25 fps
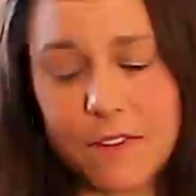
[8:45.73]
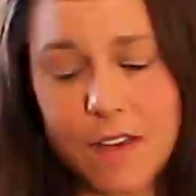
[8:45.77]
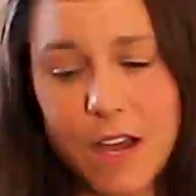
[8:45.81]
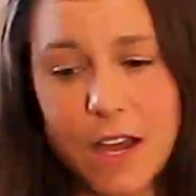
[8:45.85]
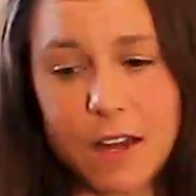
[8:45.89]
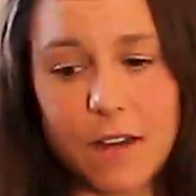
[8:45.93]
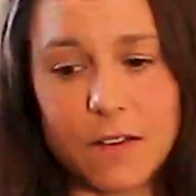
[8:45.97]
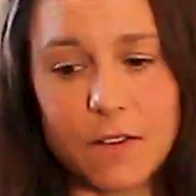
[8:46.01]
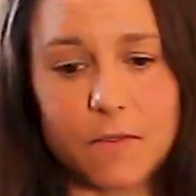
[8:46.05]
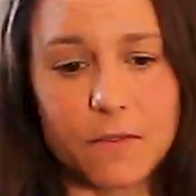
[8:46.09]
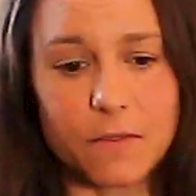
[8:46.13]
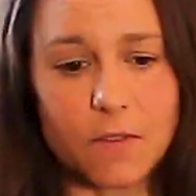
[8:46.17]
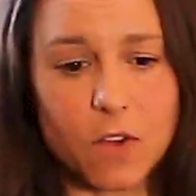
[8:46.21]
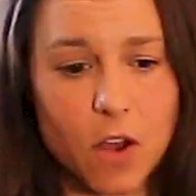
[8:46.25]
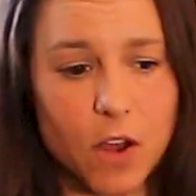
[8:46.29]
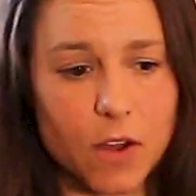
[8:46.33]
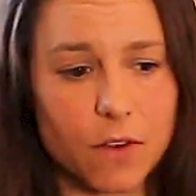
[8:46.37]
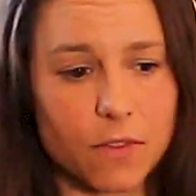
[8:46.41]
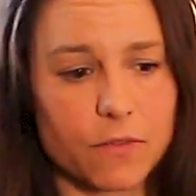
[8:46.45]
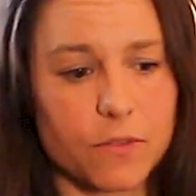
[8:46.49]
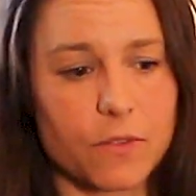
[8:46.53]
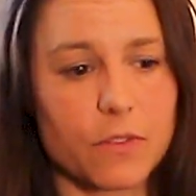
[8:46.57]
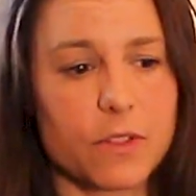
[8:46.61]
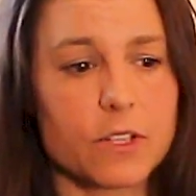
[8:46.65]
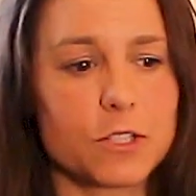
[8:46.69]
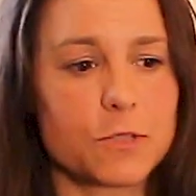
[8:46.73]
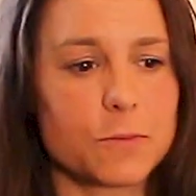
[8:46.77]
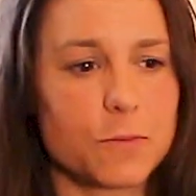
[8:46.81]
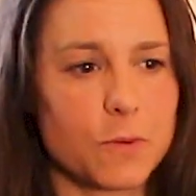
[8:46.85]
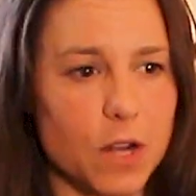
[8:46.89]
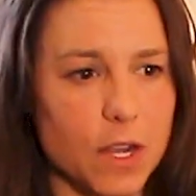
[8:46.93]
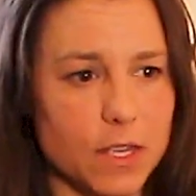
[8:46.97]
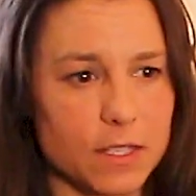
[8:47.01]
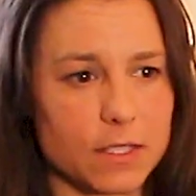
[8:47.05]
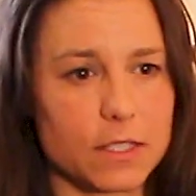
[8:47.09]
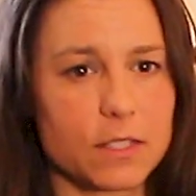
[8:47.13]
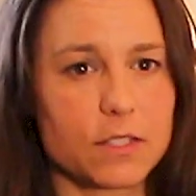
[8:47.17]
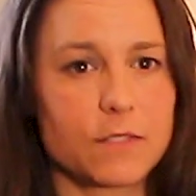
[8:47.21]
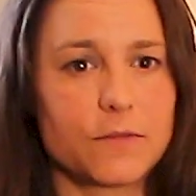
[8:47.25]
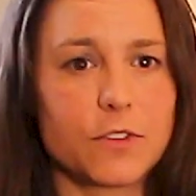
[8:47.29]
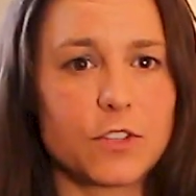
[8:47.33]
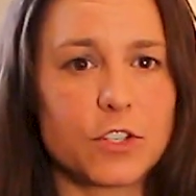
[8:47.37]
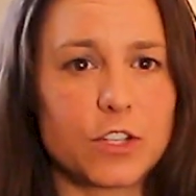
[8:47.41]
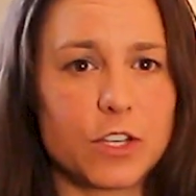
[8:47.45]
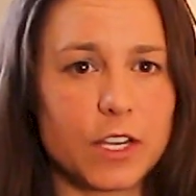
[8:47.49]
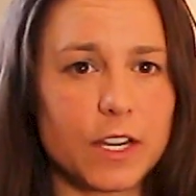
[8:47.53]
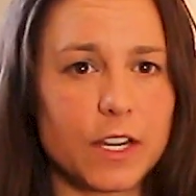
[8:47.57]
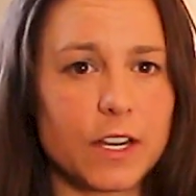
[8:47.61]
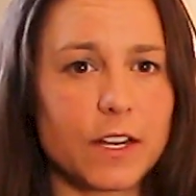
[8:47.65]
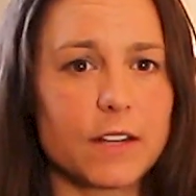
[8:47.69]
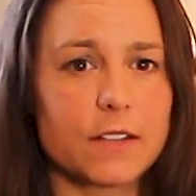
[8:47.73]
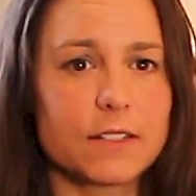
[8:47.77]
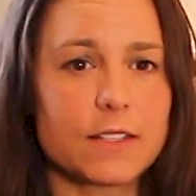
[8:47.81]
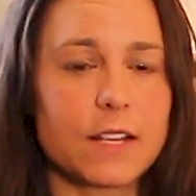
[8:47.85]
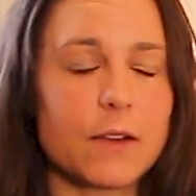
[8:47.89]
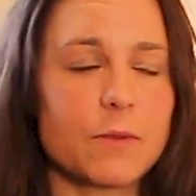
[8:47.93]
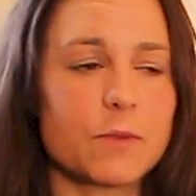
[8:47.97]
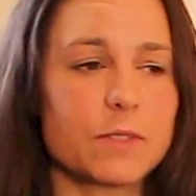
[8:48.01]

kind of gone through this process for 2 years. I